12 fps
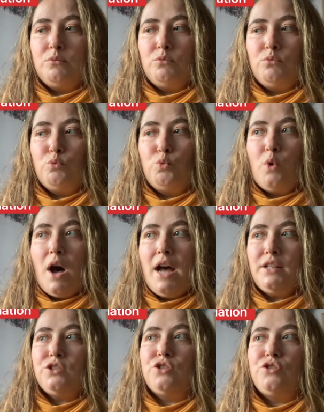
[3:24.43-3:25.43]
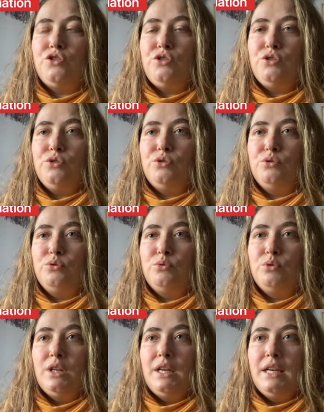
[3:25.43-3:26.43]
wants
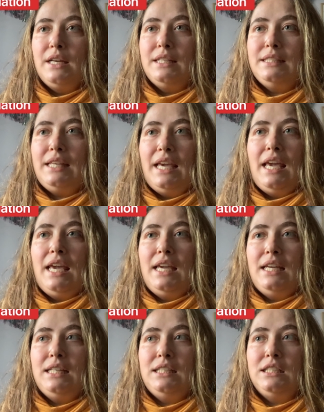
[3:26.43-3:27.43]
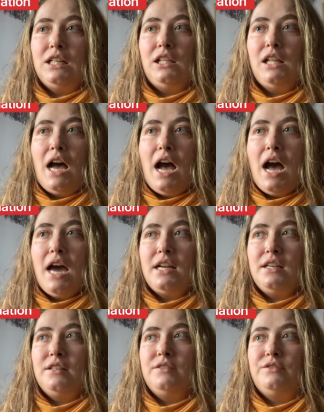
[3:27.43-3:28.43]
to gain a lot
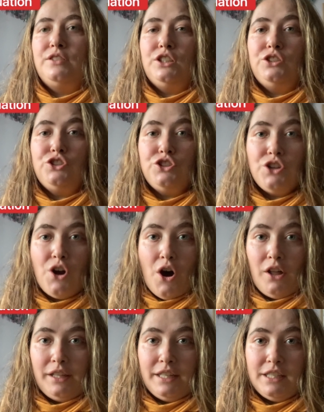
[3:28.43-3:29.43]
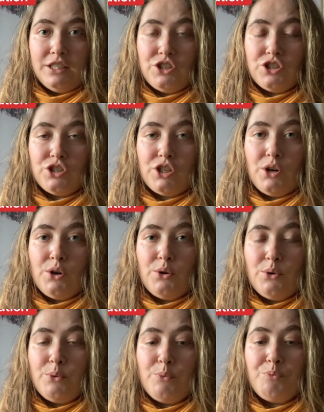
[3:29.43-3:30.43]
of knowledge.
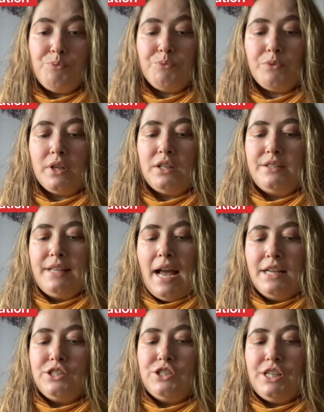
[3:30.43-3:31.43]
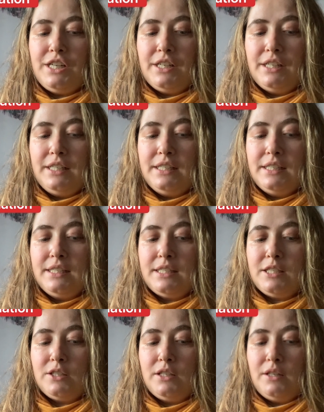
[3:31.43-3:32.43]
So
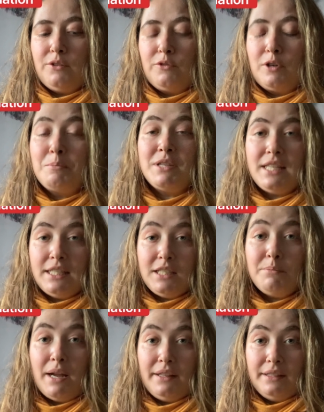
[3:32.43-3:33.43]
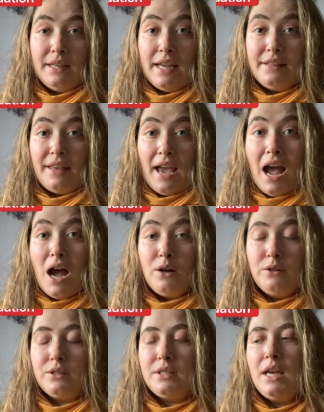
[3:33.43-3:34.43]
Sagittarius, represented by the 9th
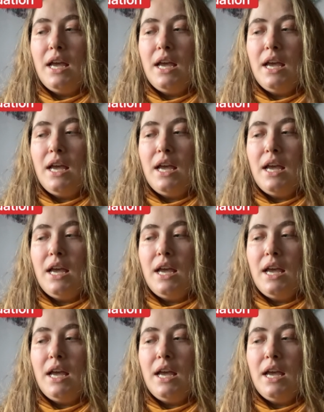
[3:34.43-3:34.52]
house,